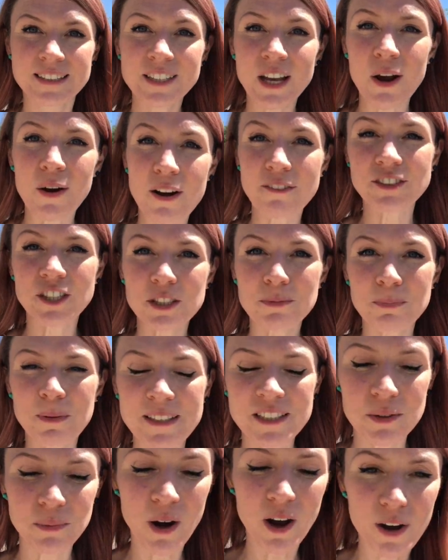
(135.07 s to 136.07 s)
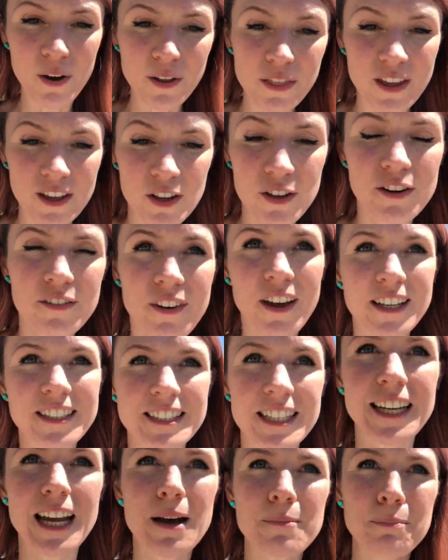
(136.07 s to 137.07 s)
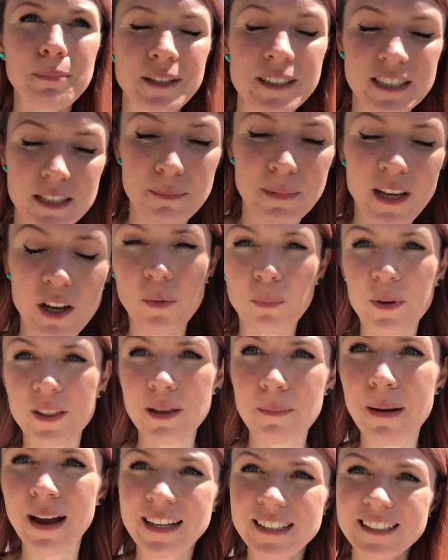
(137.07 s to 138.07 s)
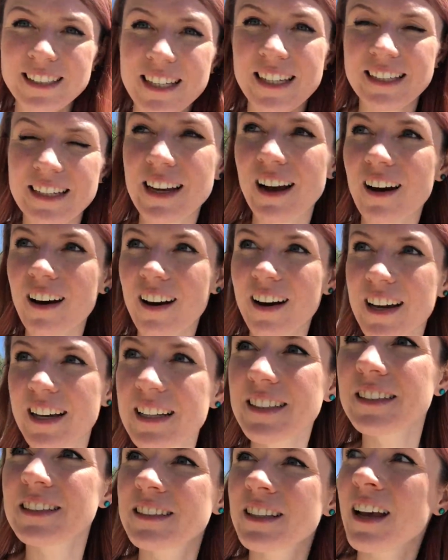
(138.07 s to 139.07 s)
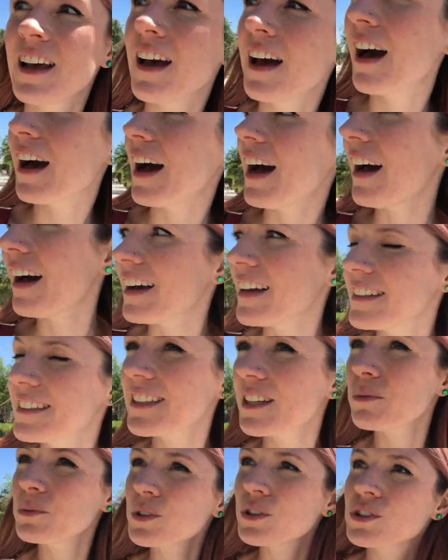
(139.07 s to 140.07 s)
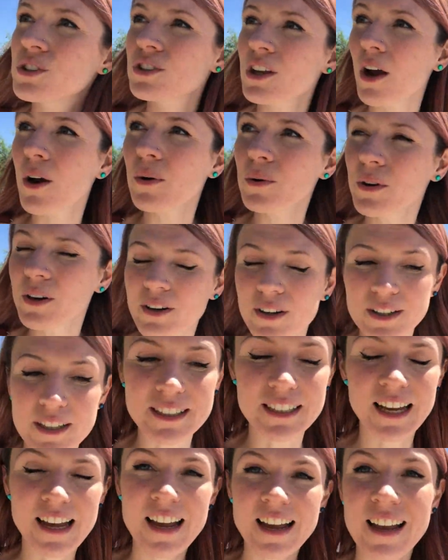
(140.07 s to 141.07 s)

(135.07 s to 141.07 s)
So I've just been to our other university campus to meet up with the magazine guys, and it was so good.